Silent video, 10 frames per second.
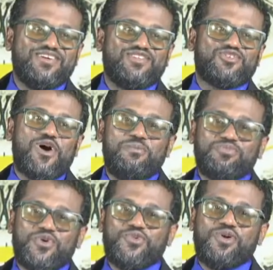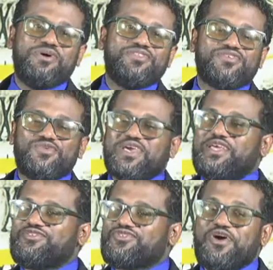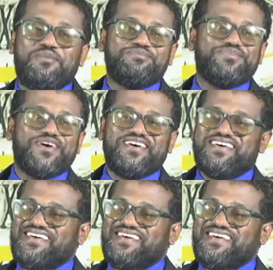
Trump, the woman swinging, Trump, the...